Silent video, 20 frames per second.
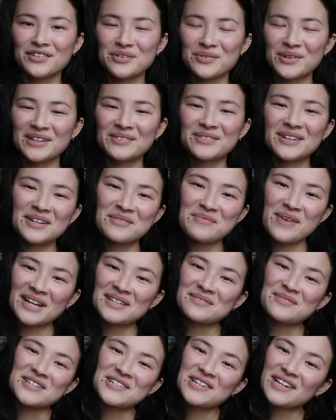everyone, welcome
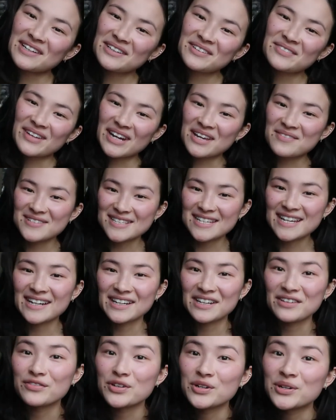back to my channel. My name is
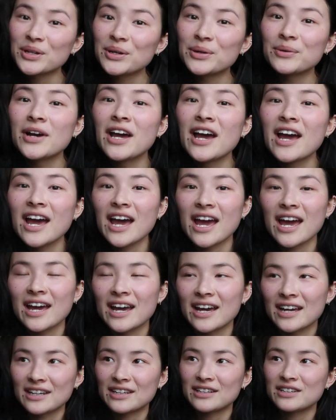Leanna if you're new,
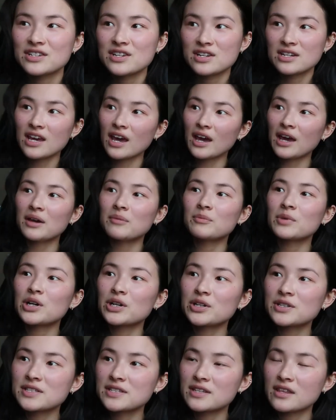and today
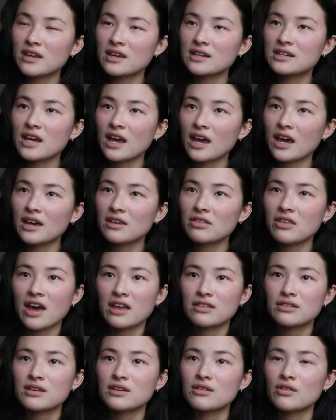marks the day
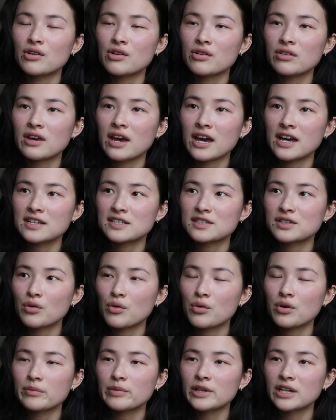that the Earth has
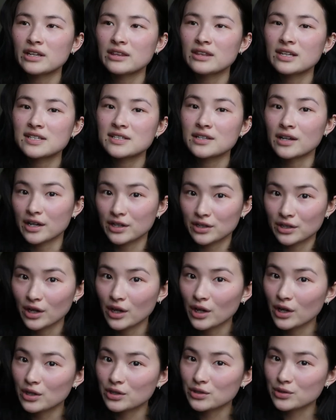orbited the Sun
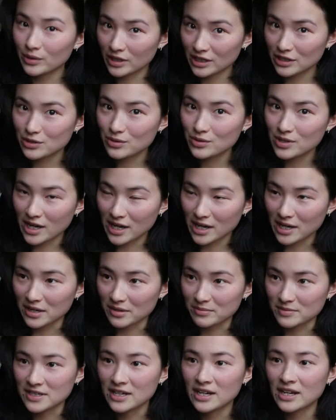22
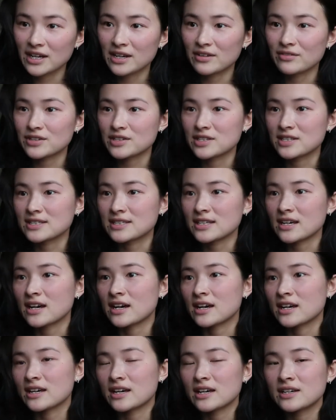times ever since
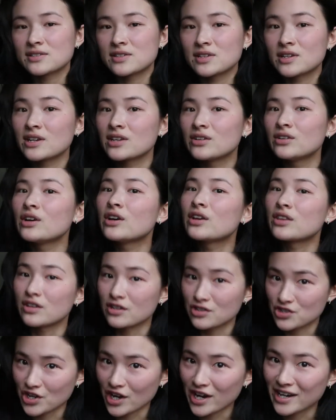I exited
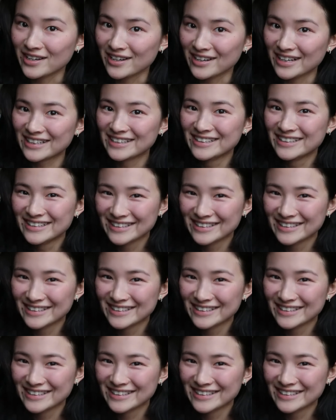the Gina.